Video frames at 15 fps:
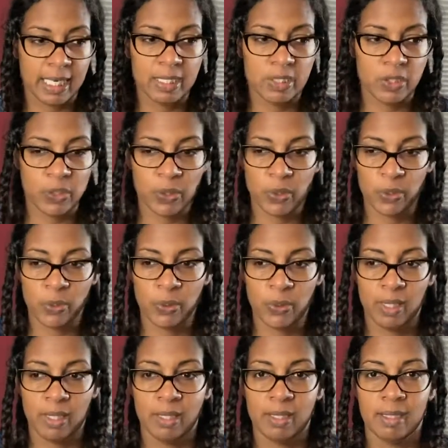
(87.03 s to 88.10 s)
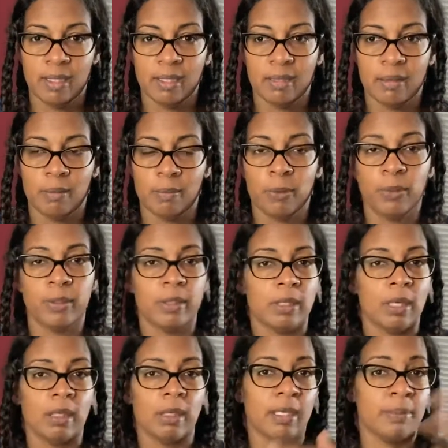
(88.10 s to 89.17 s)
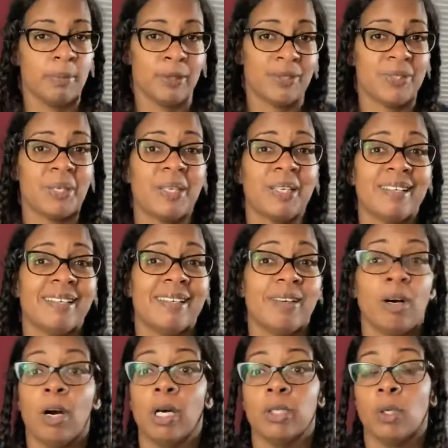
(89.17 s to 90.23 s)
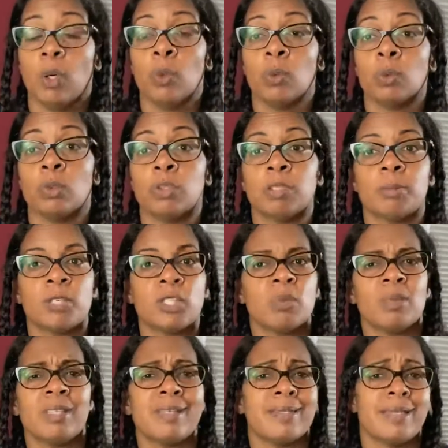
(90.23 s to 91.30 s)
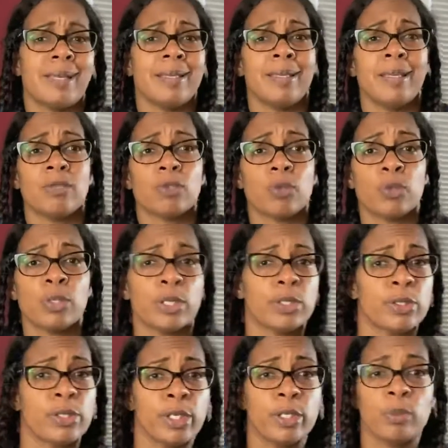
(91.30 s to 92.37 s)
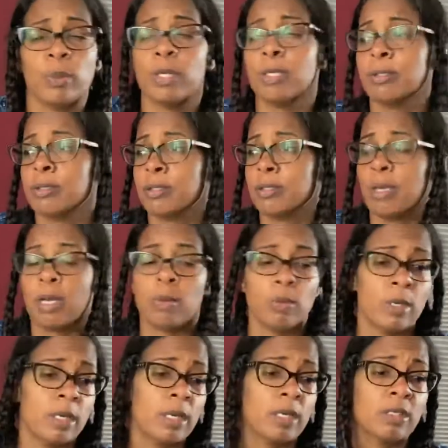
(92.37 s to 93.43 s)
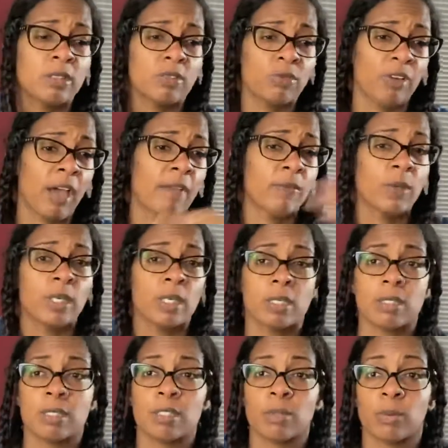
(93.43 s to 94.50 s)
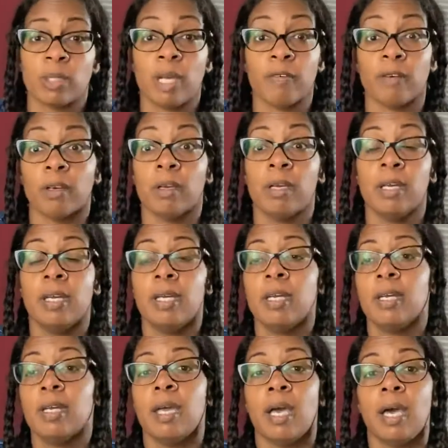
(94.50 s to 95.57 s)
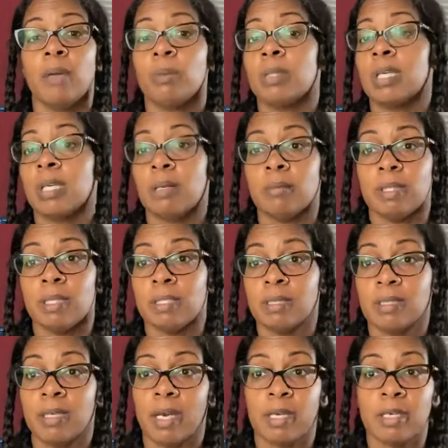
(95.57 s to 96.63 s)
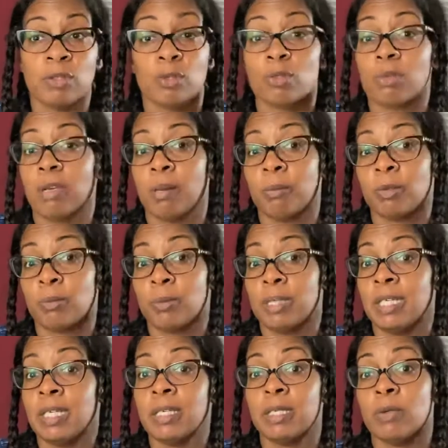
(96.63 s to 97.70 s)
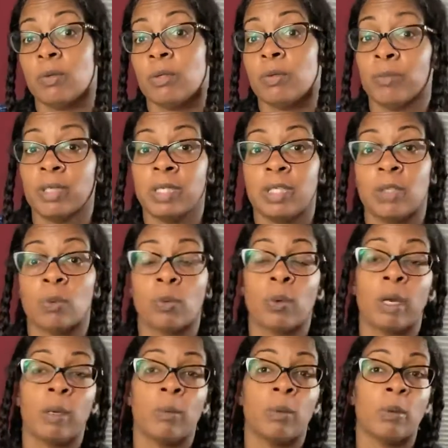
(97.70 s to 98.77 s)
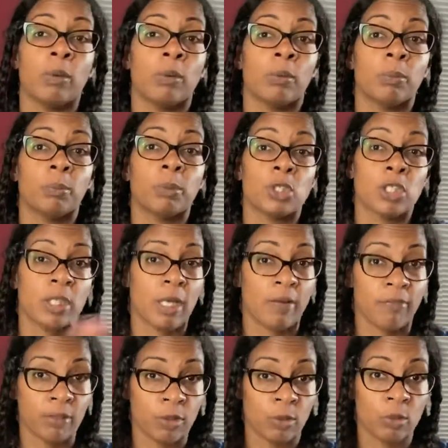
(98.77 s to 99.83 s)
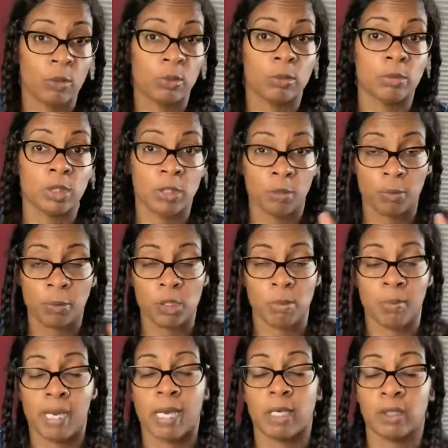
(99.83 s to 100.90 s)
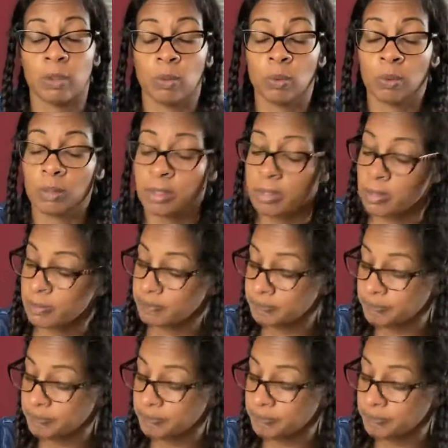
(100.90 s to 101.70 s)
to put a lot of books on hold, especially when they say things are 16 weeks, 10 weeks, 5 weeks, whatever. And when they come in, I either scramble to read it, or I will push it off the hold, you know, push it back on the hold list.